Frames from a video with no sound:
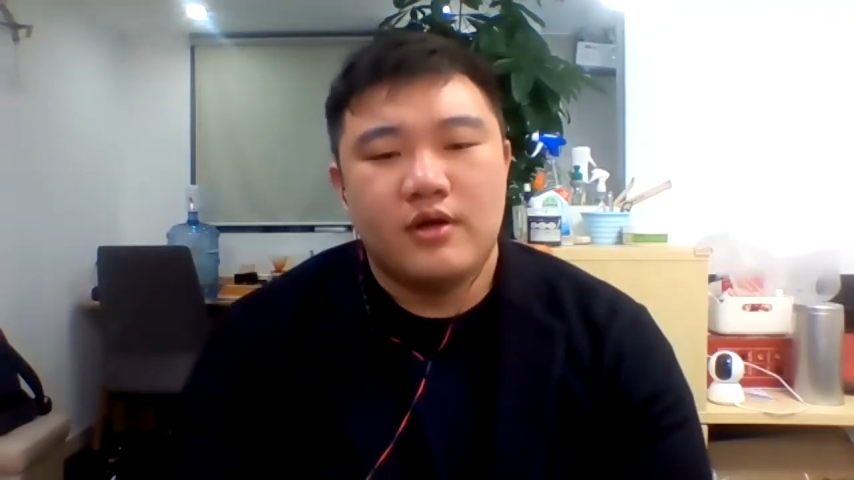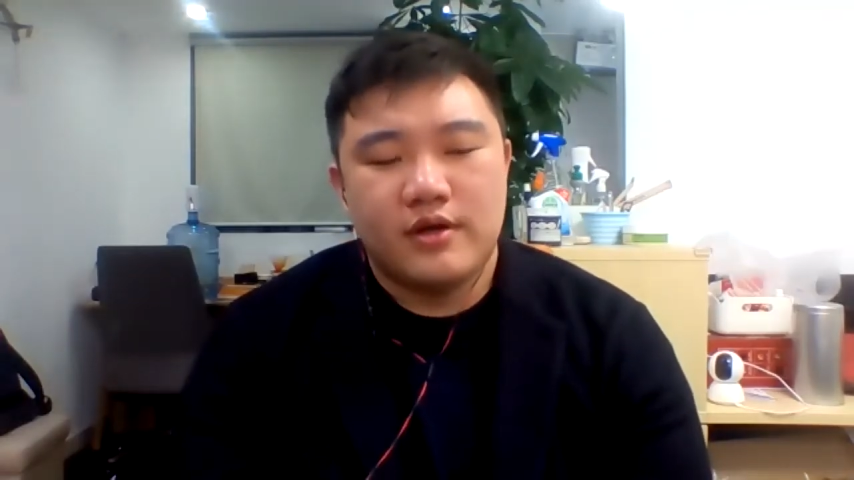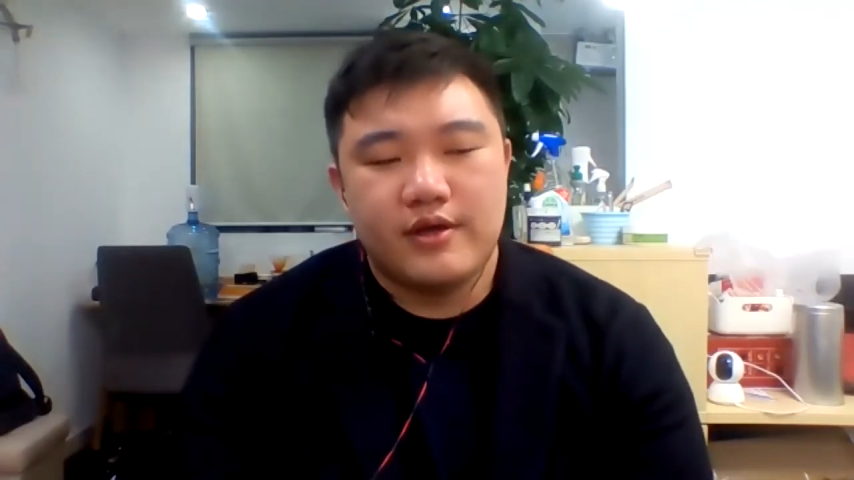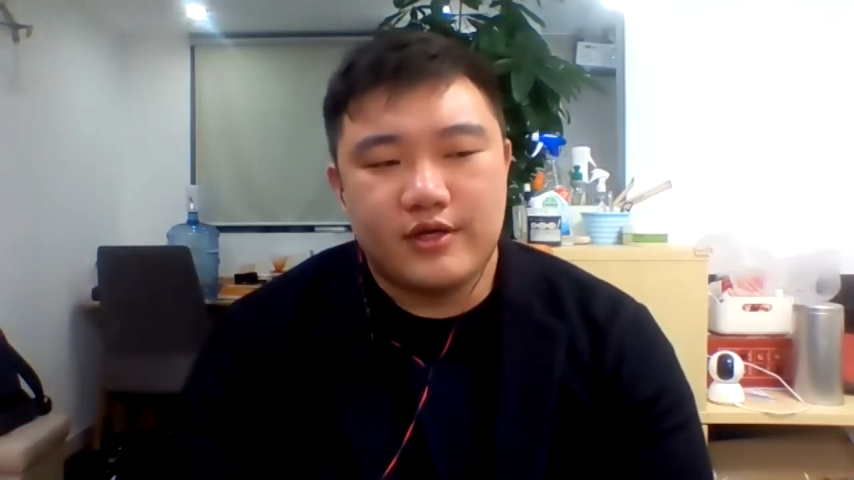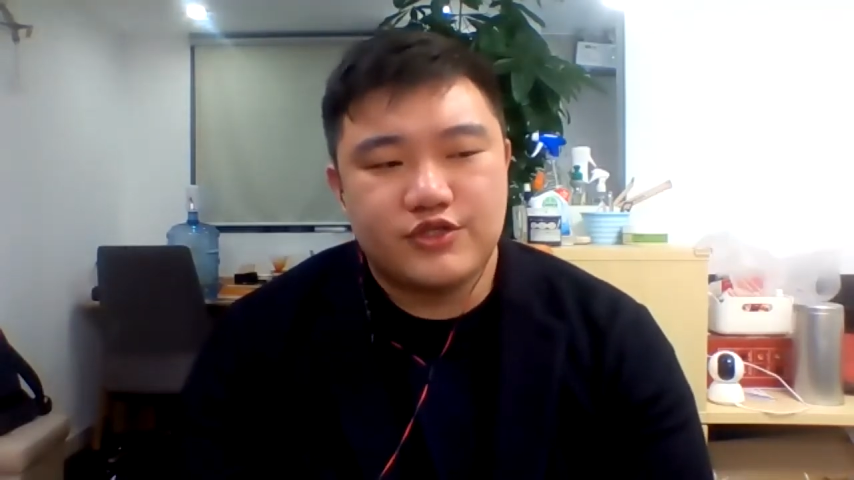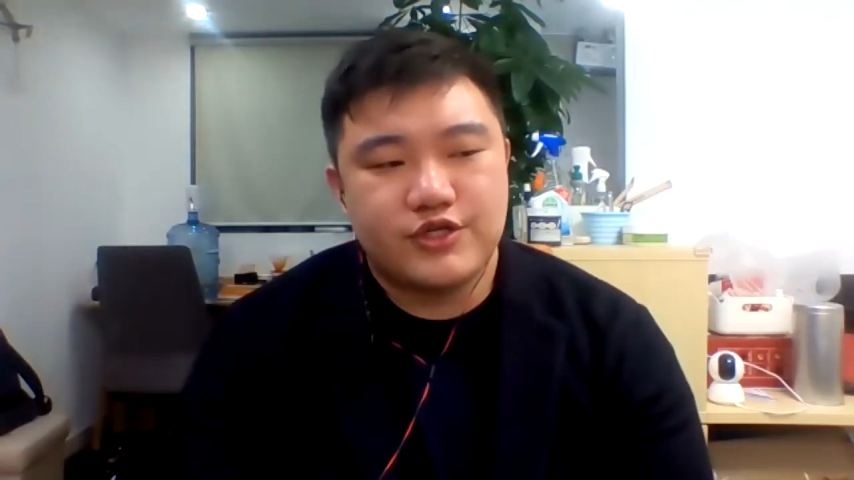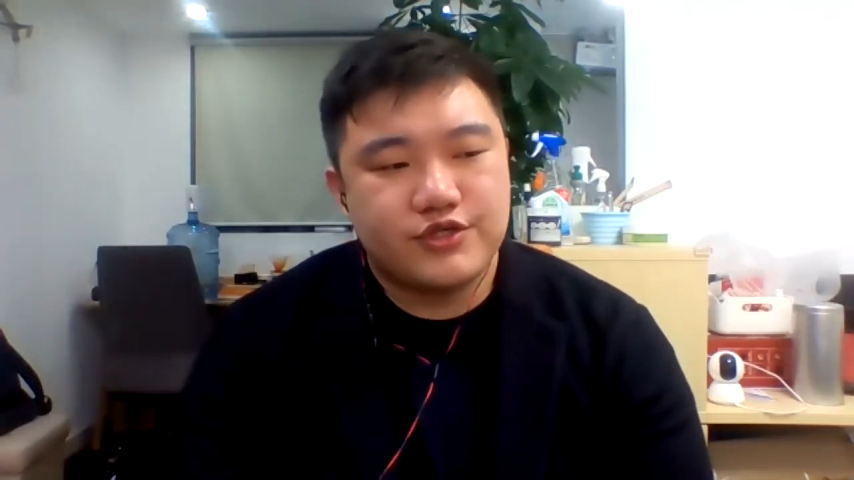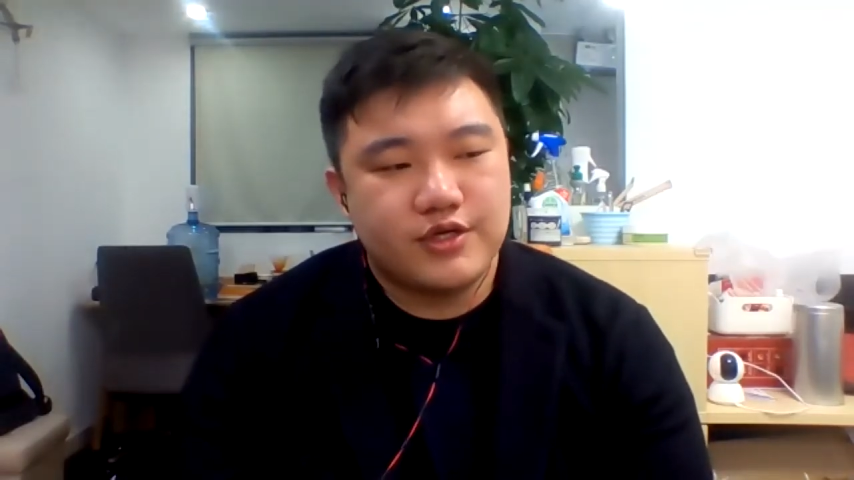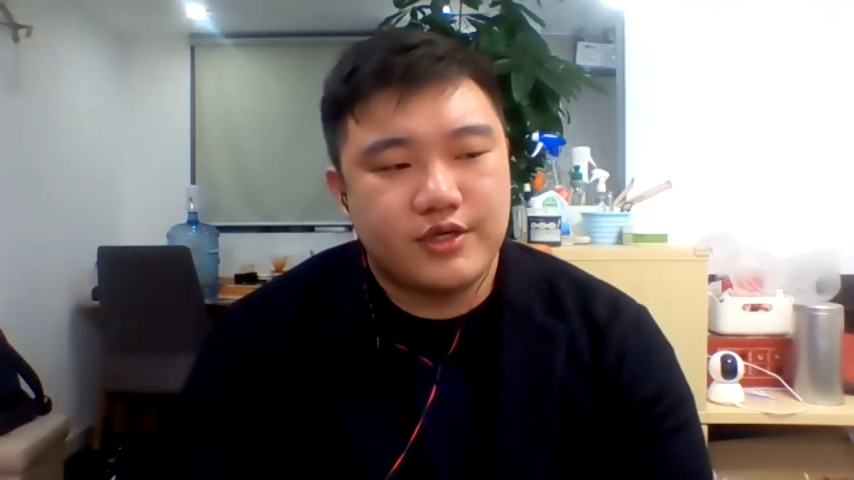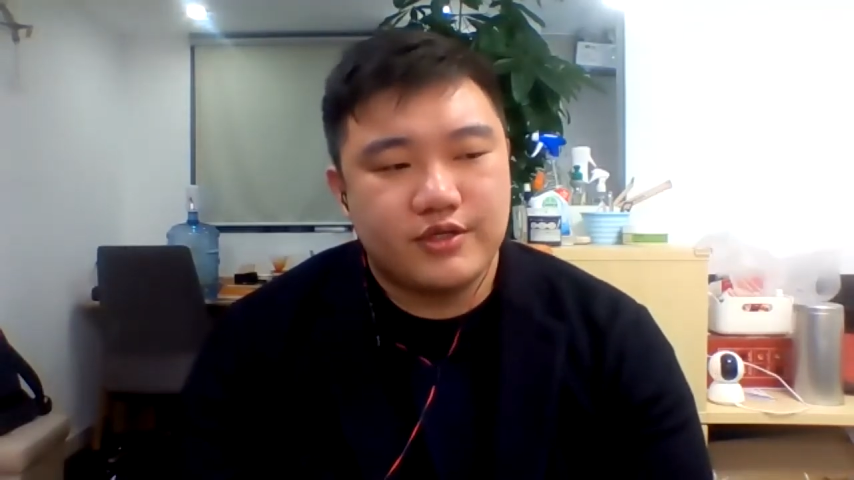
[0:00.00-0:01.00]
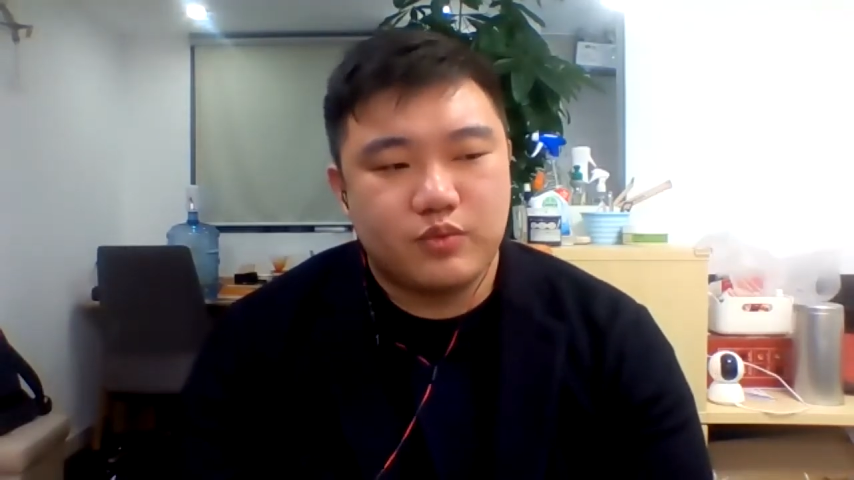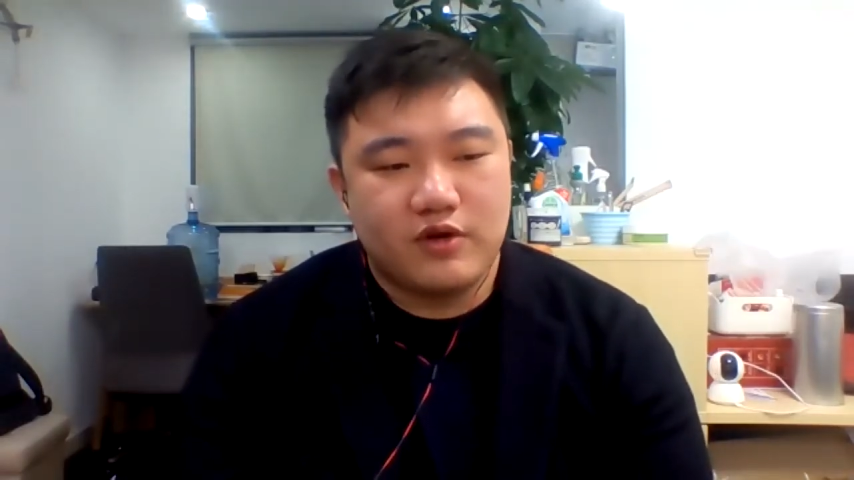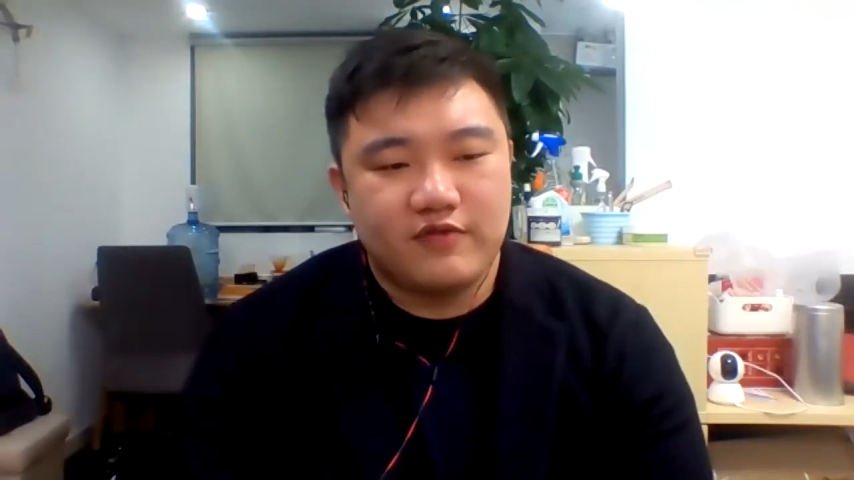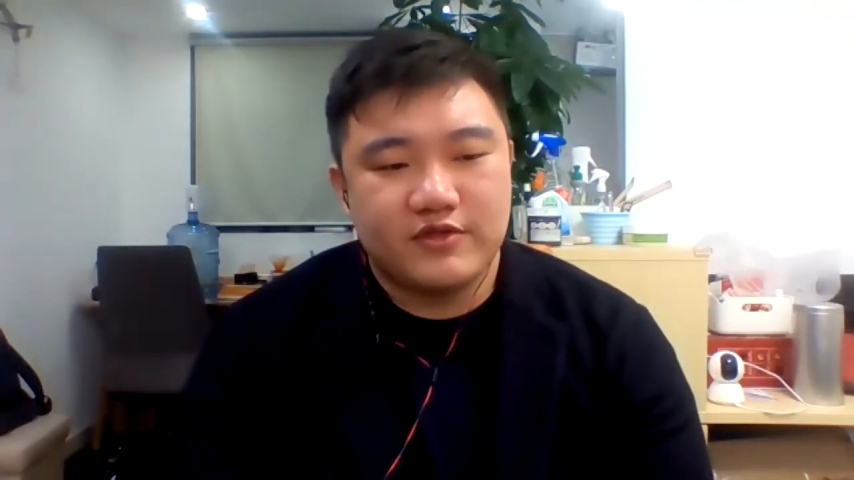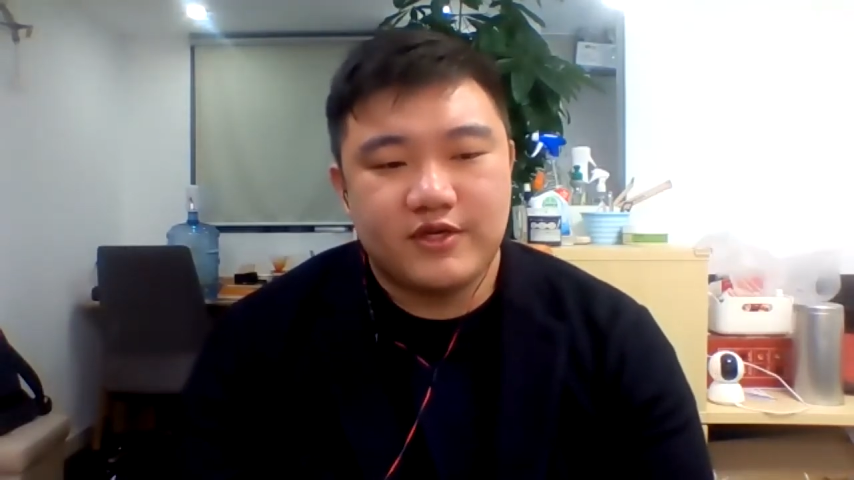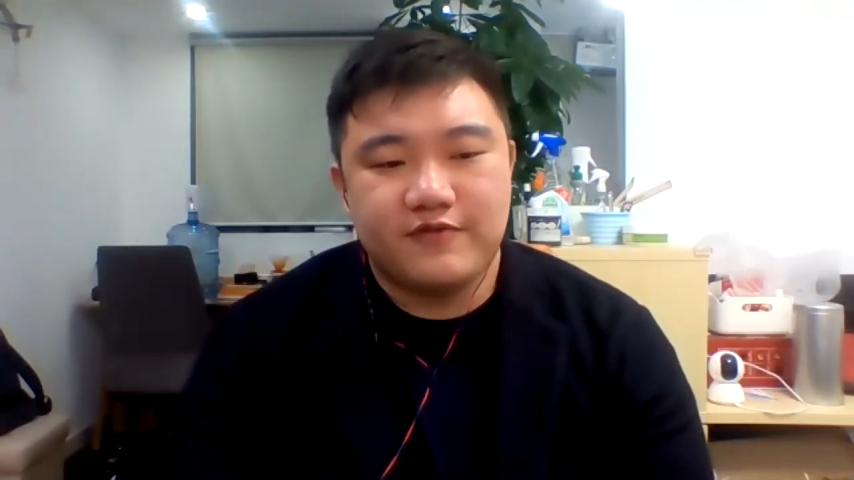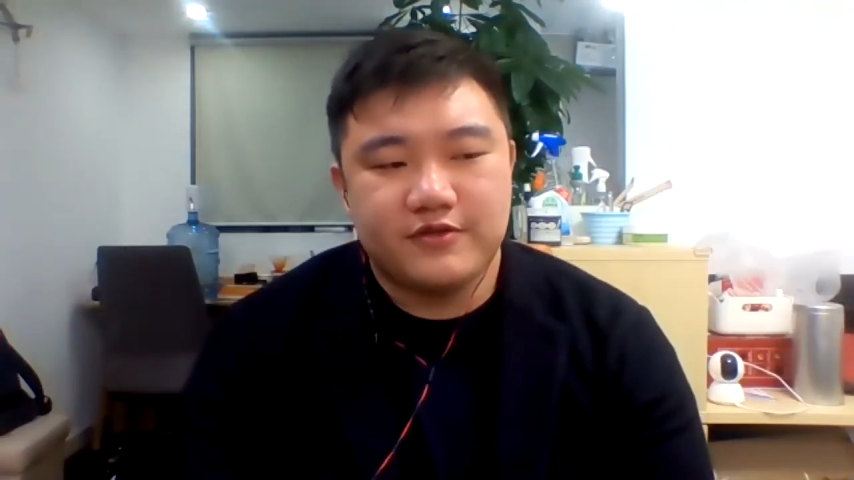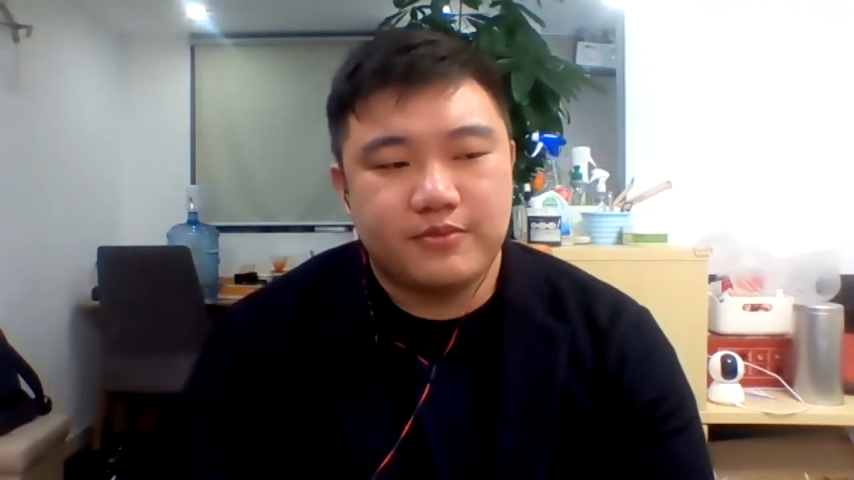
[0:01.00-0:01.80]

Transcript: Yeah, Shenzhen is one of the safest